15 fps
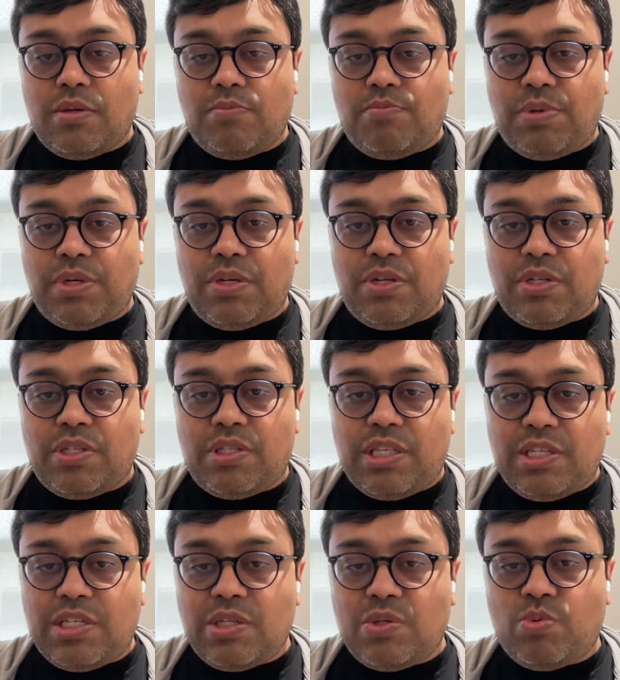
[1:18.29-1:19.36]
because
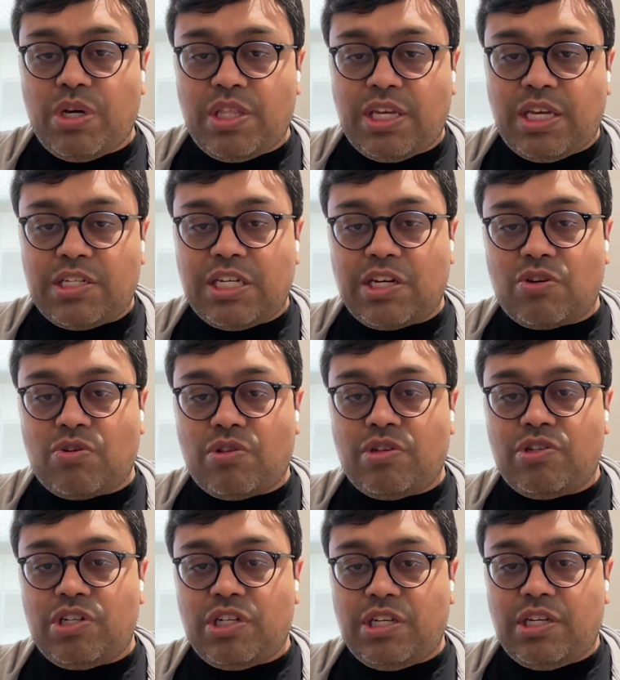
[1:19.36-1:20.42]
this is where that
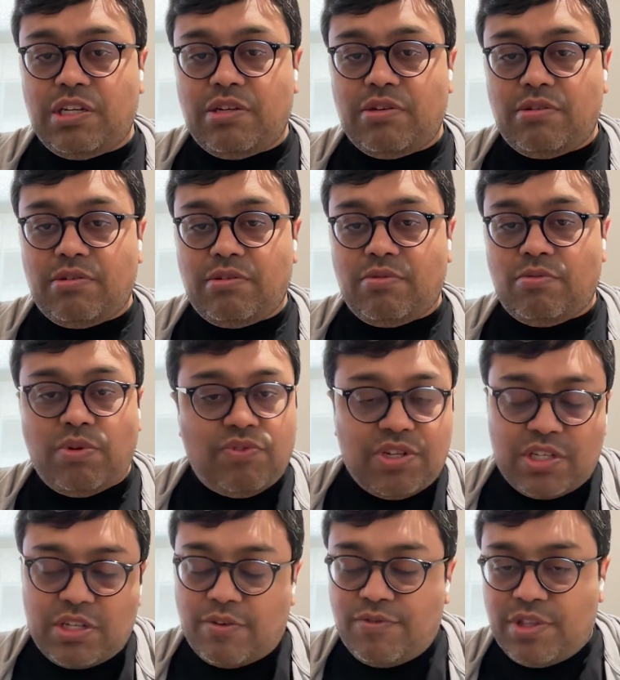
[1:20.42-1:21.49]
technology, we've
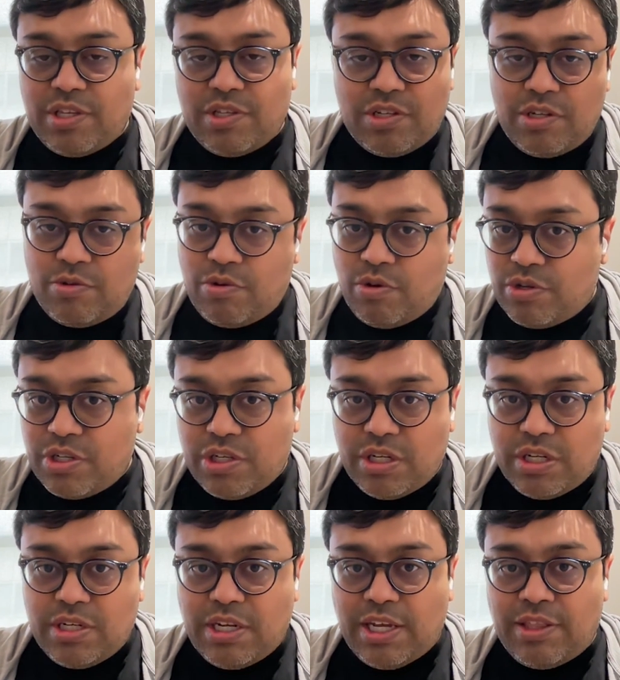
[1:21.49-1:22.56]
discovered this new
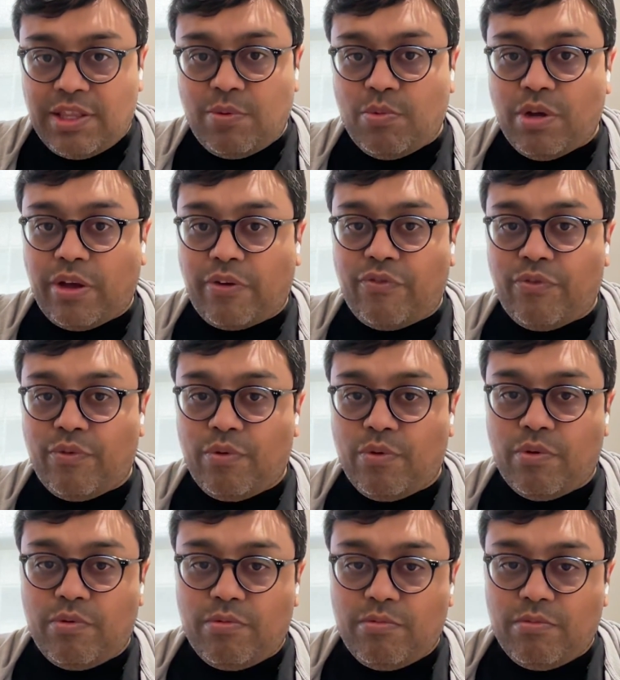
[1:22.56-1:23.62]
continent, and they work
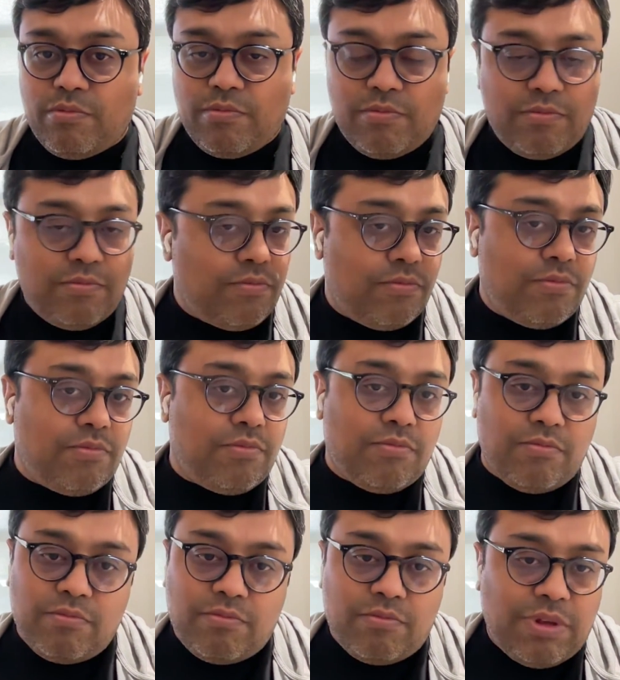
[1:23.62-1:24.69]
for
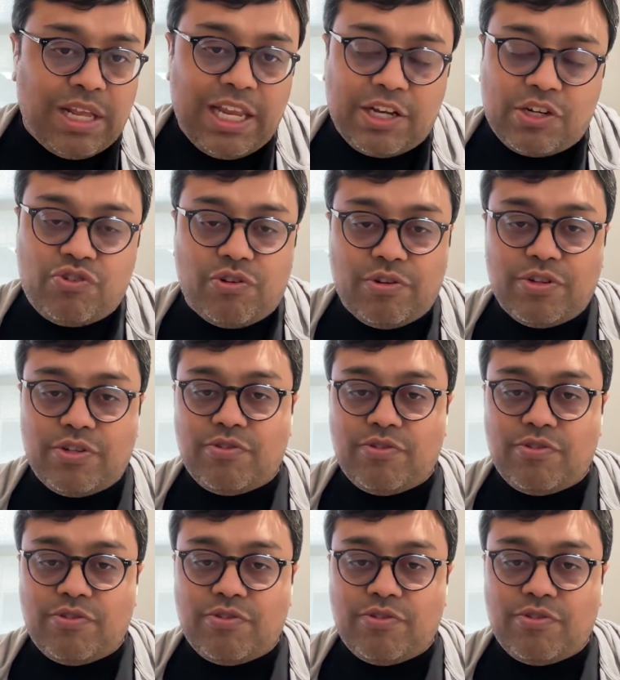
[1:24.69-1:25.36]
electrons,